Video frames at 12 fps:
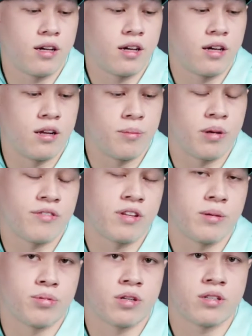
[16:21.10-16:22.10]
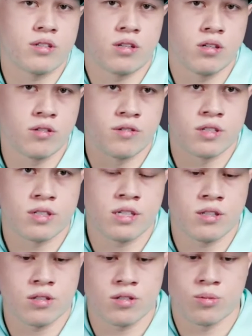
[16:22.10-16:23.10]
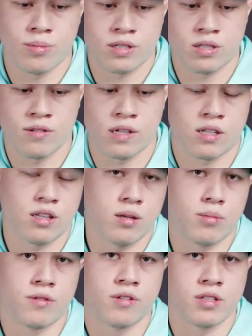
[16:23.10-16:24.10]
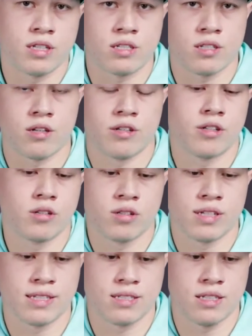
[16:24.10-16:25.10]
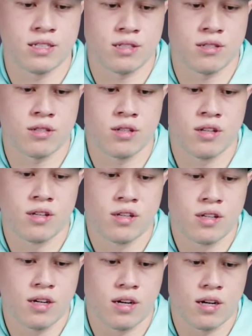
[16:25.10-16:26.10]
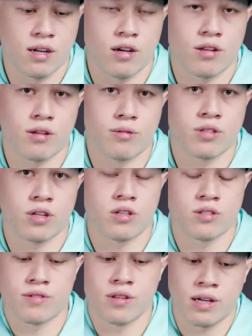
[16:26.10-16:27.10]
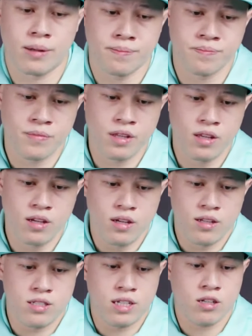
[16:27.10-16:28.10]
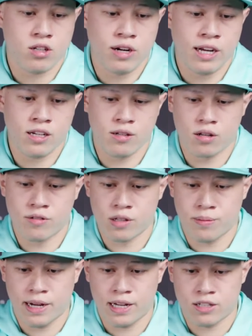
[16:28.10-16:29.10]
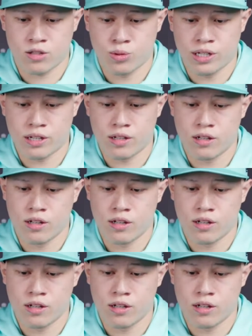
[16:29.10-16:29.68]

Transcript: and Epiphany Prince are all overseas. So best of luck to them overseas in their EuroLeague seasons, and healthy returns for them. Seattle Kraken over the past week